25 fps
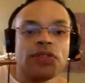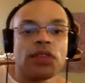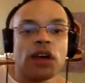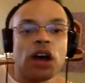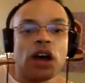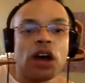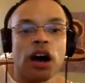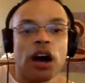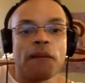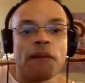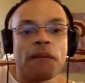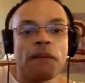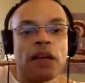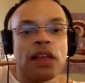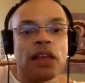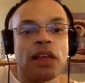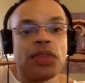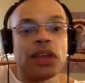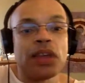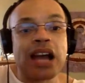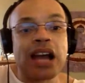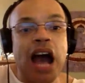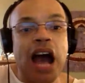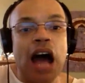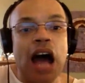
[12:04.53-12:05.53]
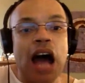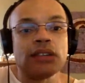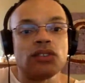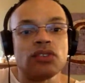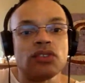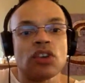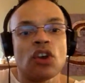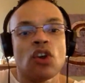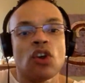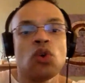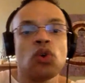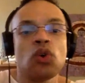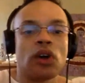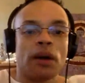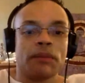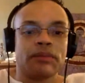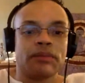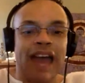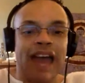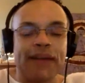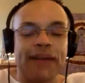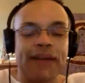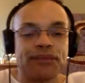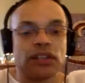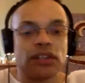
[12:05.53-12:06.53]
The gods. Who comes
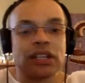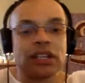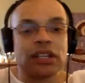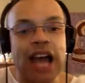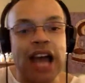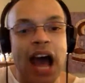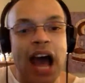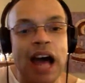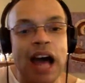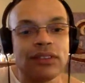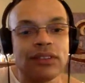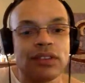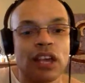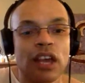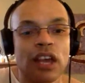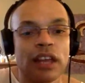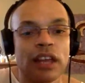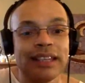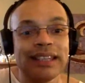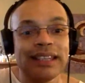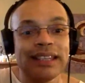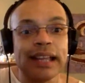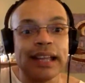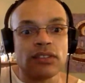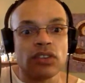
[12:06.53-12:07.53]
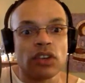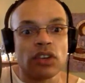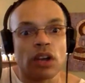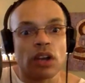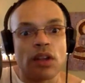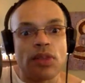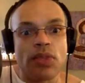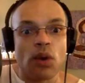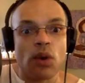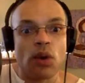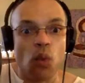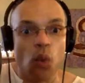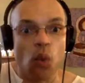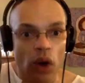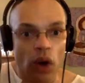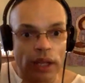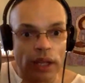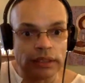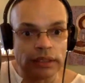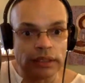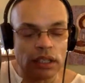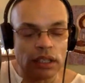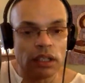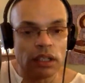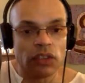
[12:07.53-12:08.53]
after the gods? Neter, the
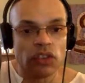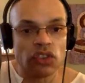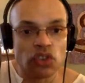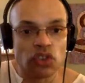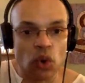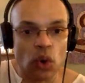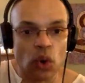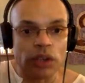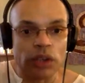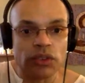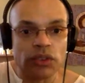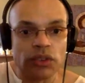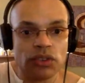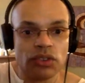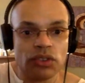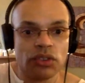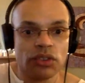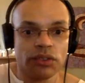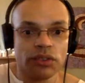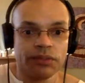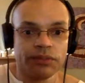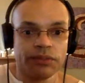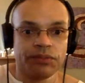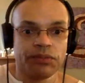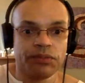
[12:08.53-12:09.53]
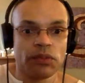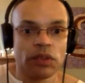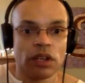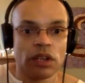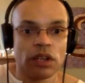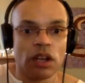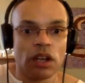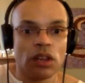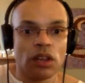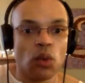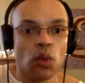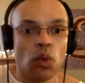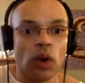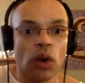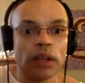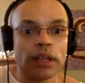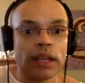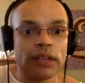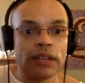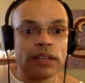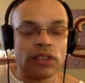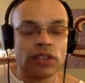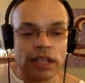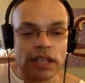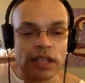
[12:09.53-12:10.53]
one, source, the one
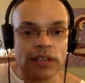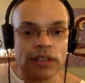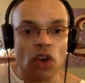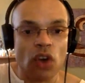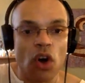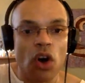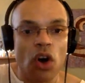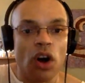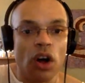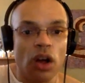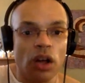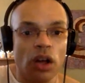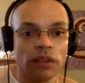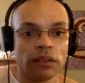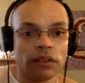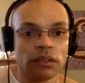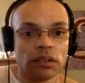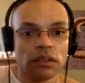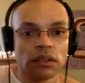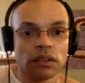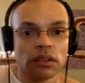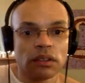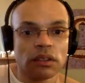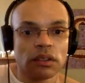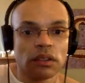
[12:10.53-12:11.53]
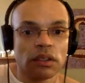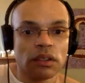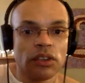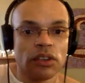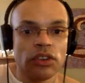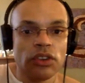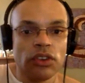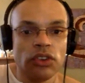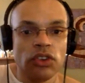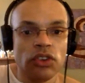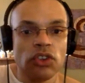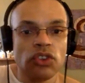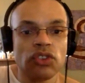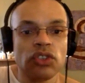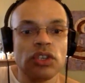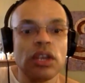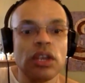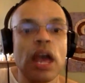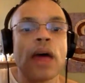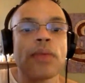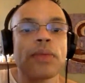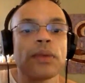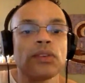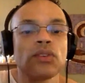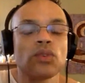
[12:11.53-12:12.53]
that's all. You see
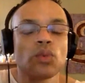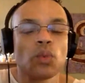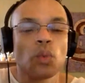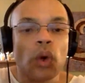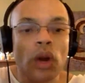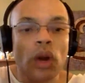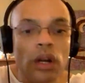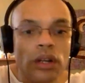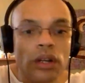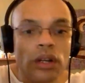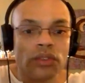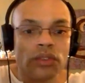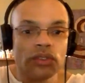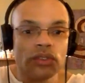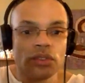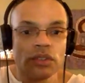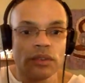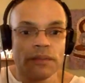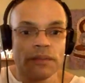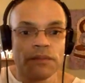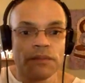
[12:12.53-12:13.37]
how this works,